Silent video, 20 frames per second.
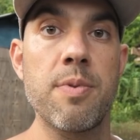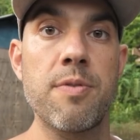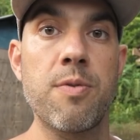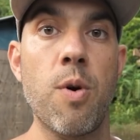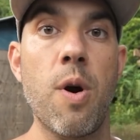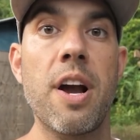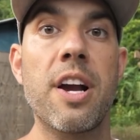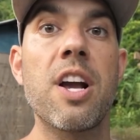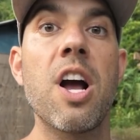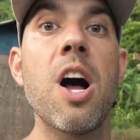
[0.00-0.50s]

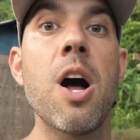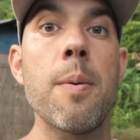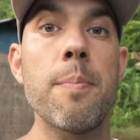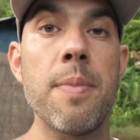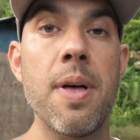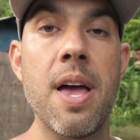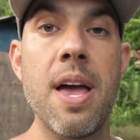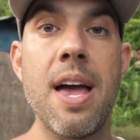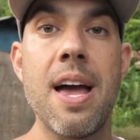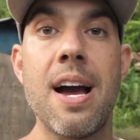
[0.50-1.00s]
before I
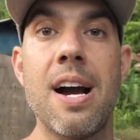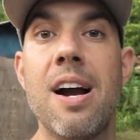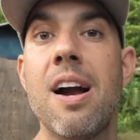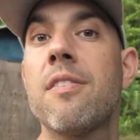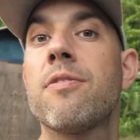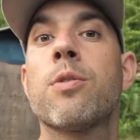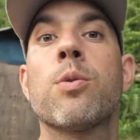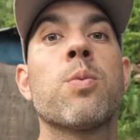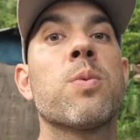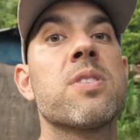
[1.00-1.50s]
come,
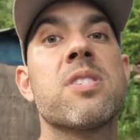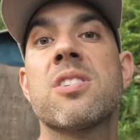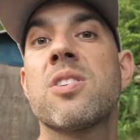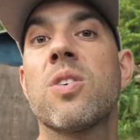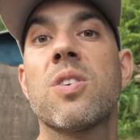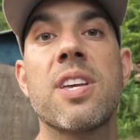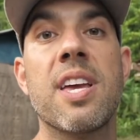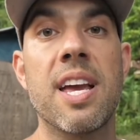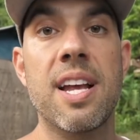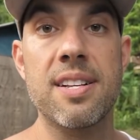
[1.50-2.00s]
everyone was
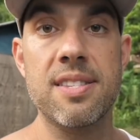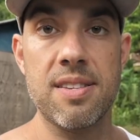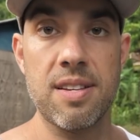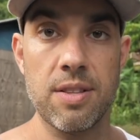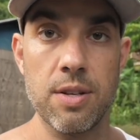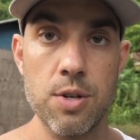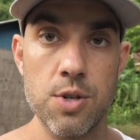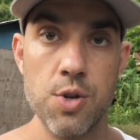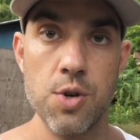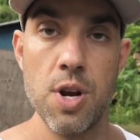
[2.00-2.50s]
still
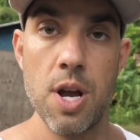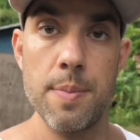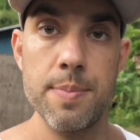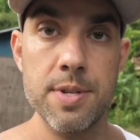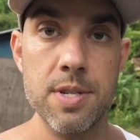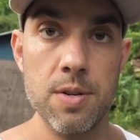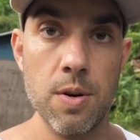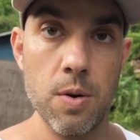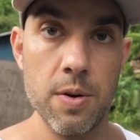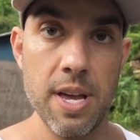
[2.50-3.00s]
canceling their
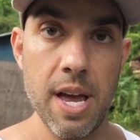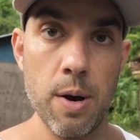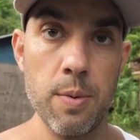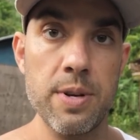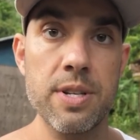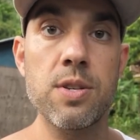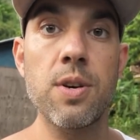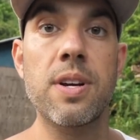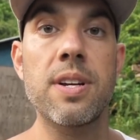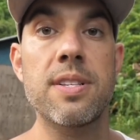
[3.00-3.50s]
trips. So yeah,
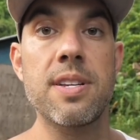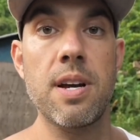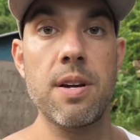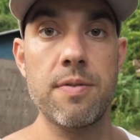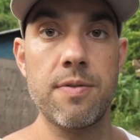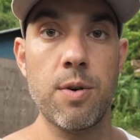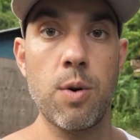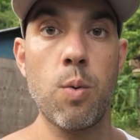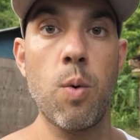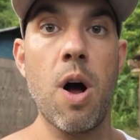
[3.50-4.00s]
we took it
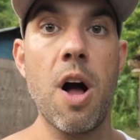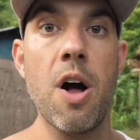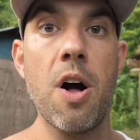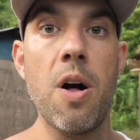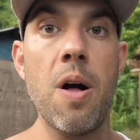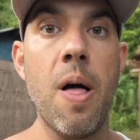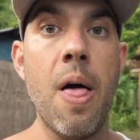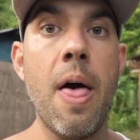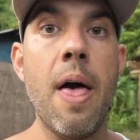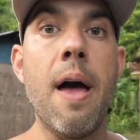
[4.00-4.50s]
down for a
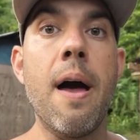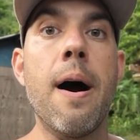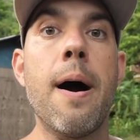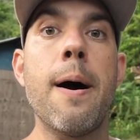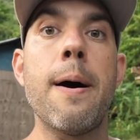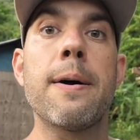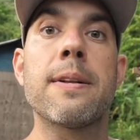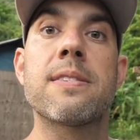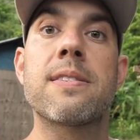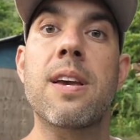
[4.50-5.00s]
while.
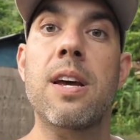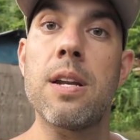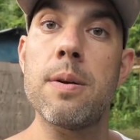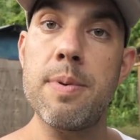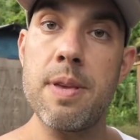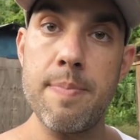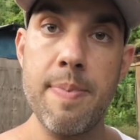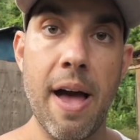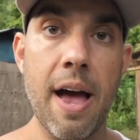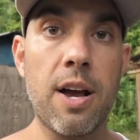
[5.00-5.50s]
Uh, it's gonna
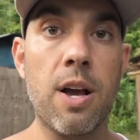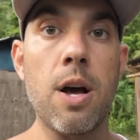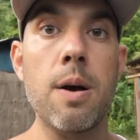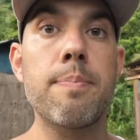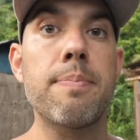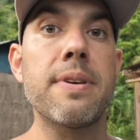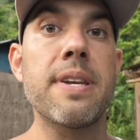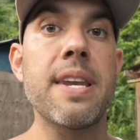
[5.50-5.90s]
be back up